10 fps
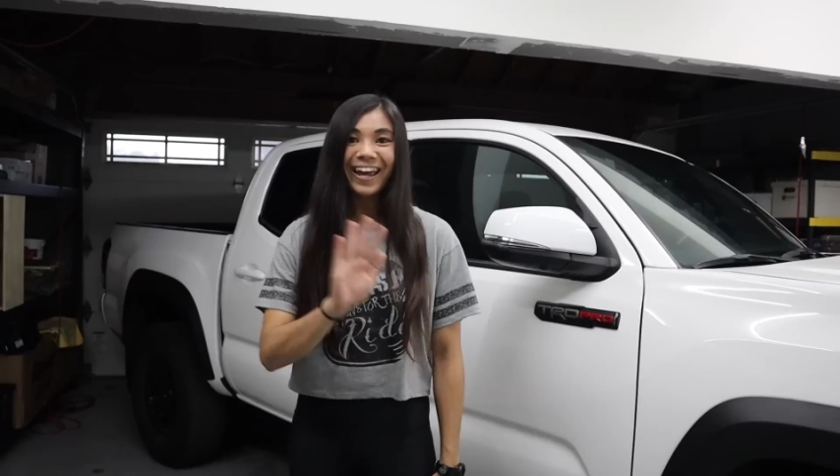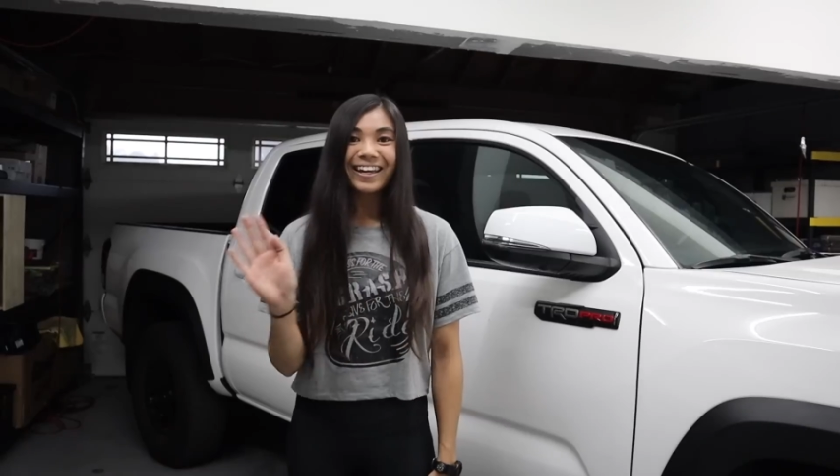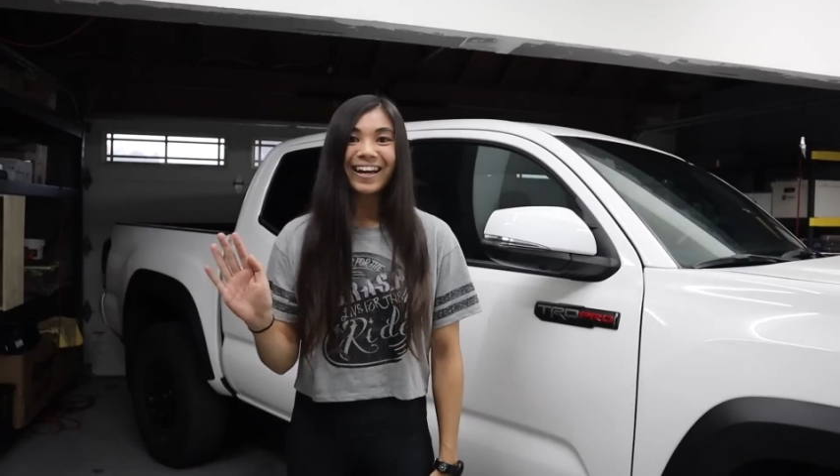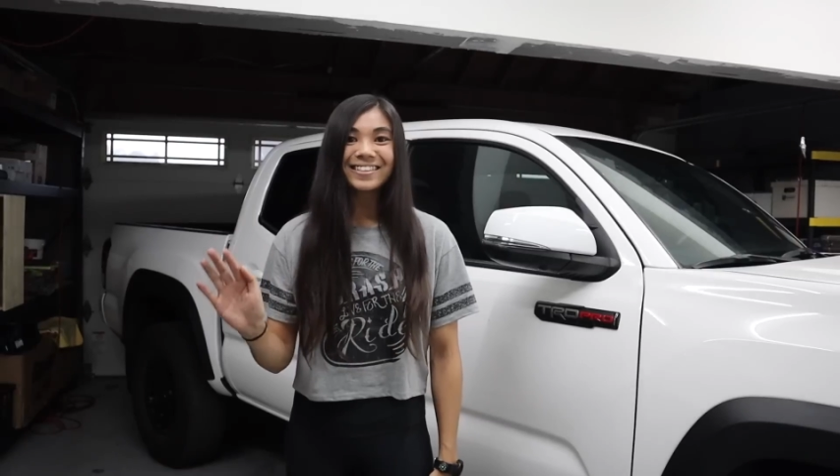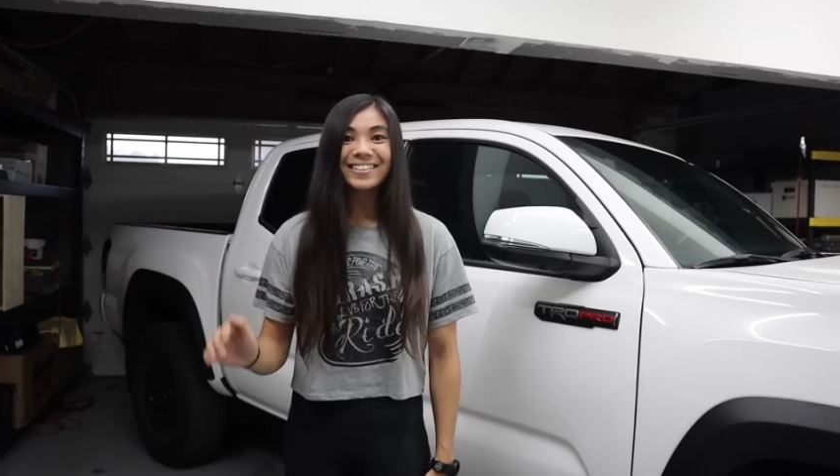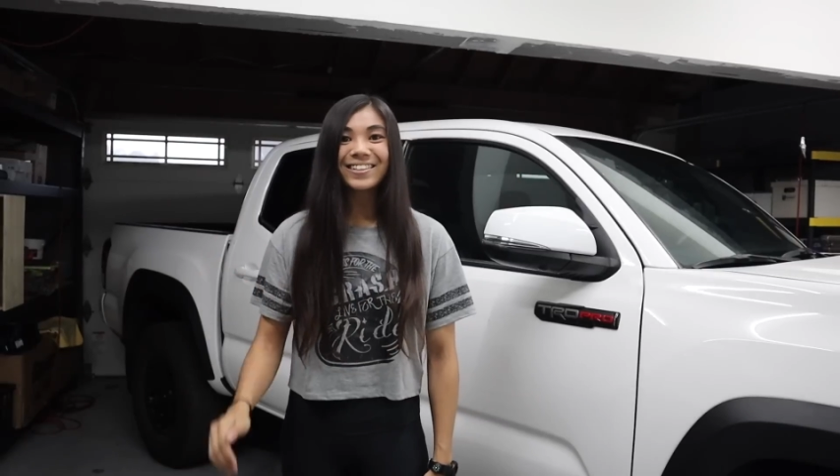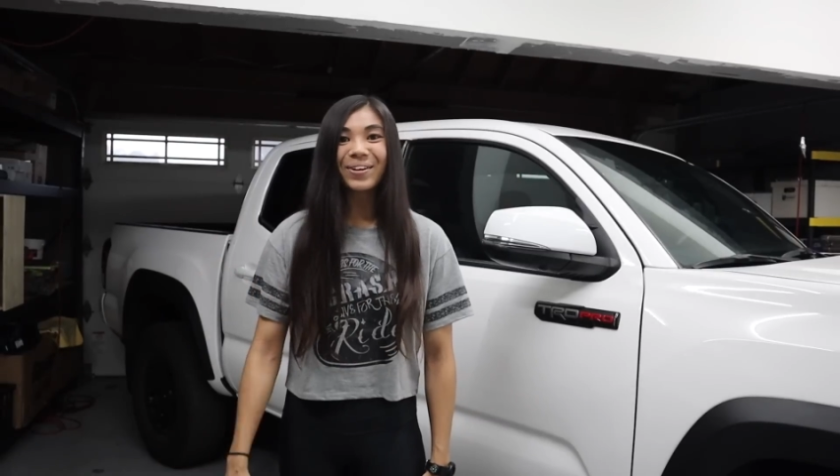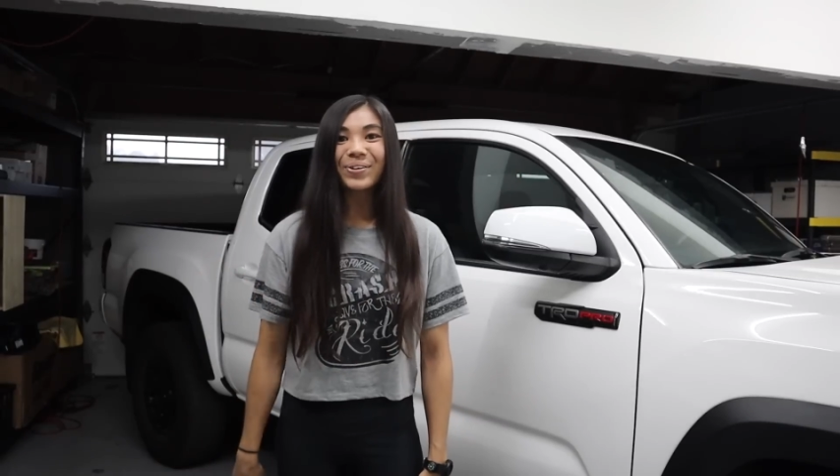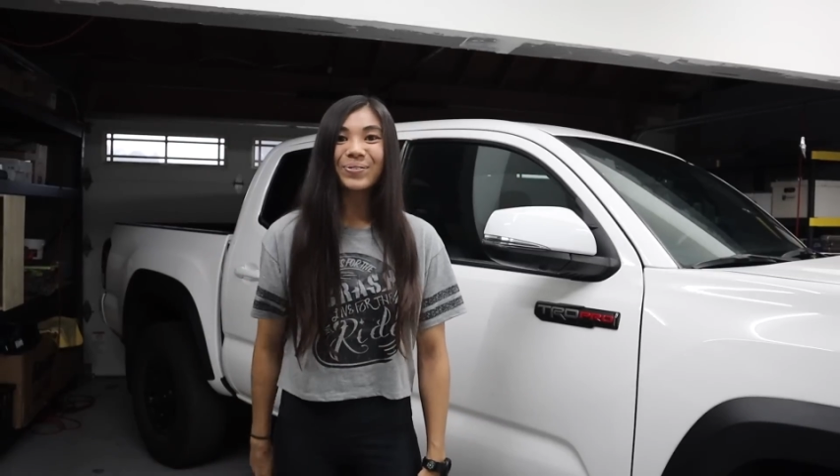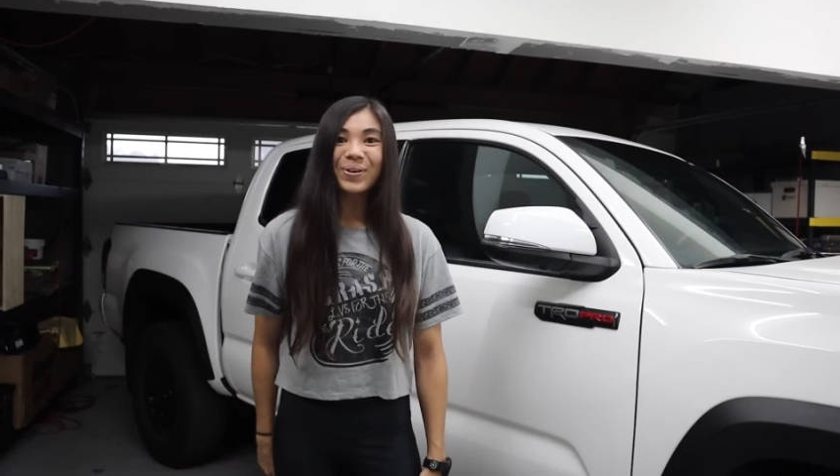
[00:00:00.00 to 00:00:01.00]
Hey guys, it's
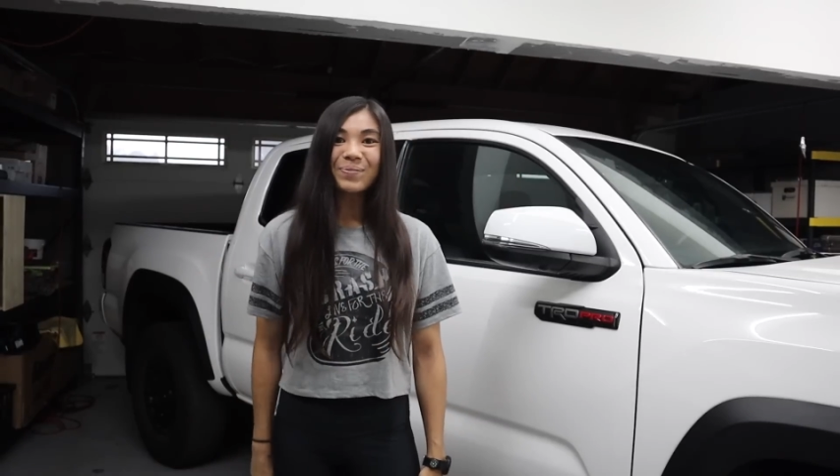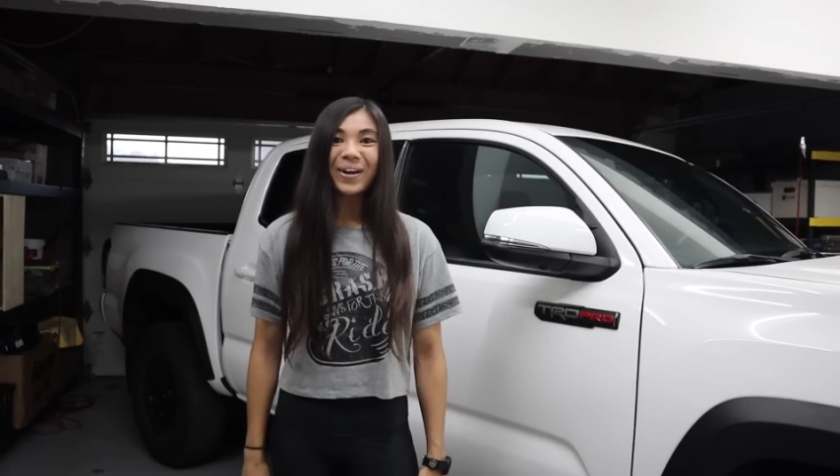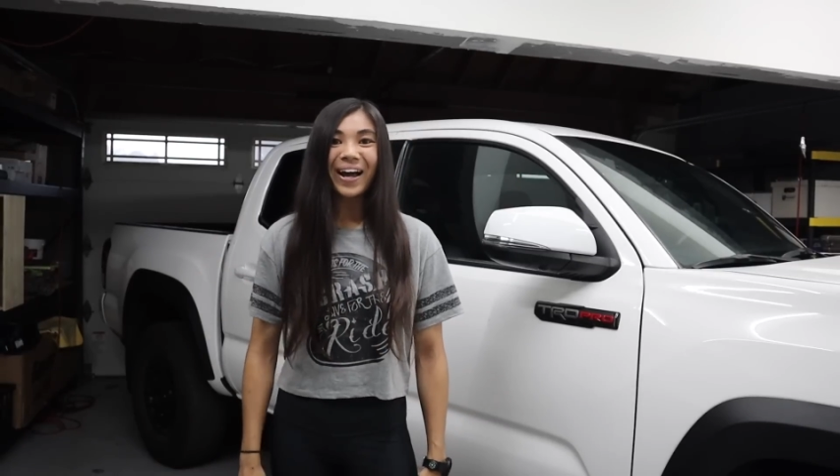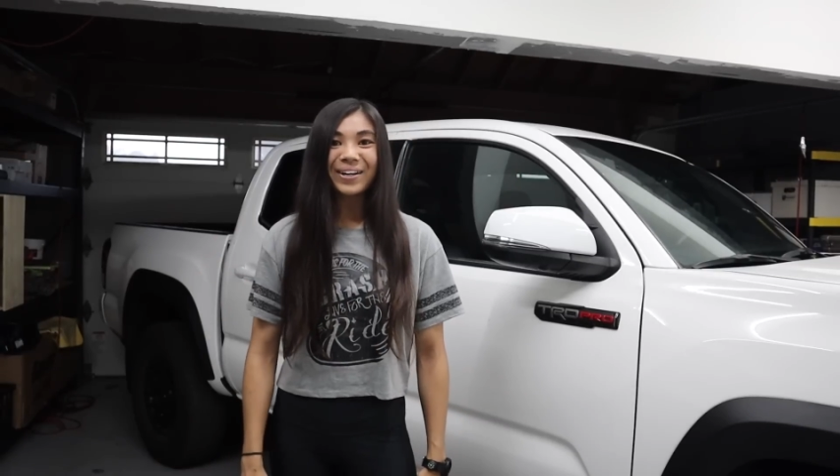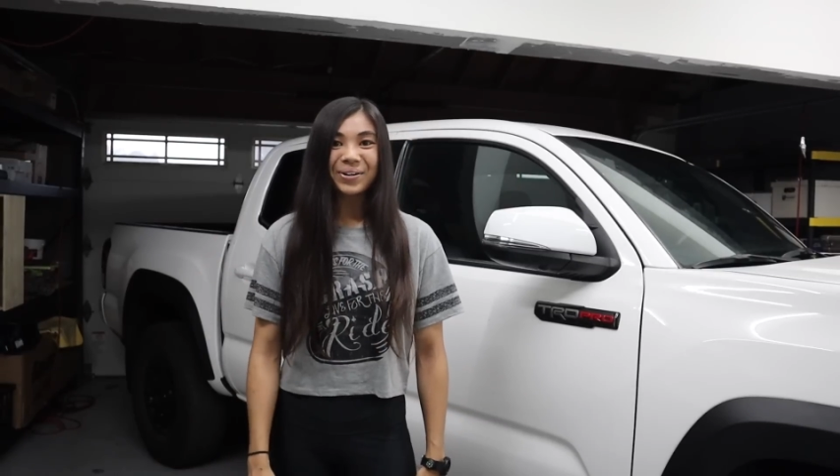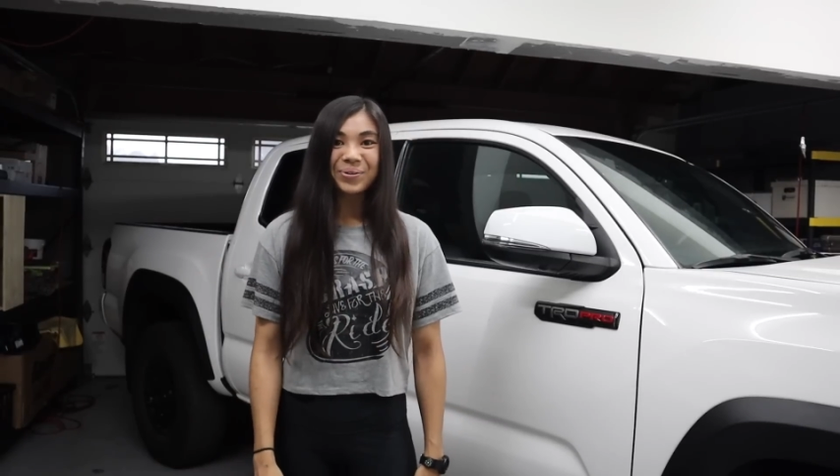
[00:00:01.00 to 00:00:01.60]
Chloe. Welcome back,